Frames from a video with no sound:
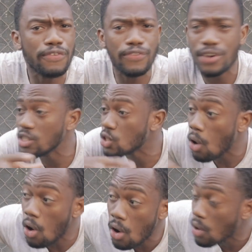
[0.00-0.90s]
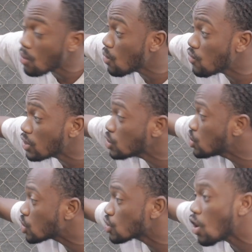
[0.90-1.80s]
friends all over to
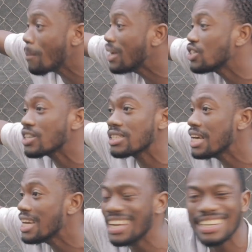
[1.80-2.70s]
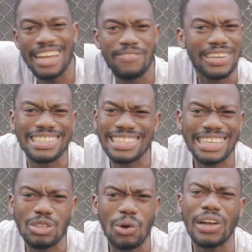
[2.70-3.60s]
just come and just
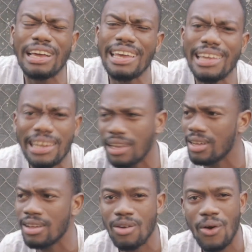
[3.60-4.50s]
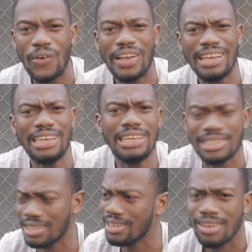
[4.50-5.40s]
devastate or kill or
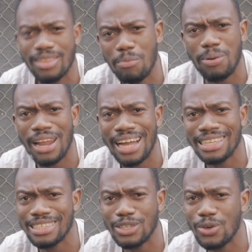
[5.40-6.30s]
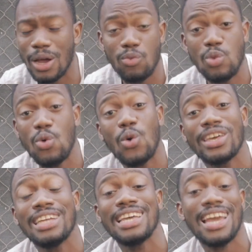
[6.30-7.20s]
eat the plant, and we won't
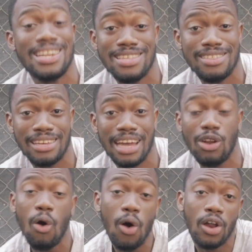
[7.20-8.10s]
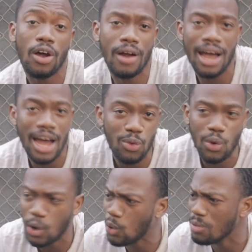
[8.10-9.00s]
get anything and all our hard
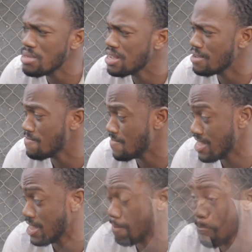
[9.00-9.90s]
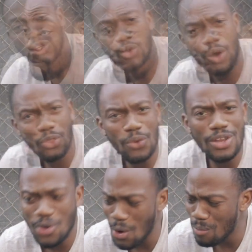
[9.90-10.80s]
work will be in vain. So what do we
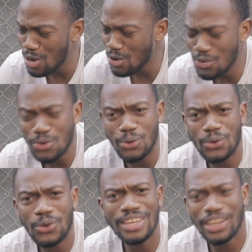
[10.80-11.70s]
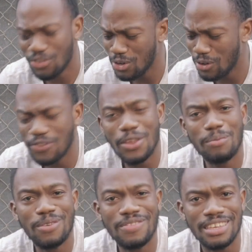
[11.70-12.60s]
normally do to get rid of
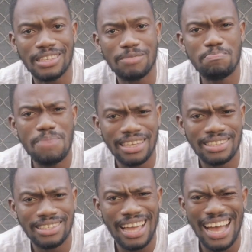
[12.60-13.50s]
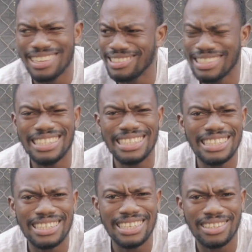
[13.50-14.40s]
some of these pests and
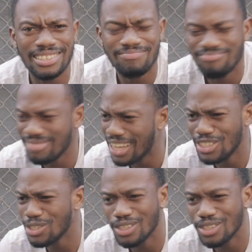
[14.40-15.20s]
diseases that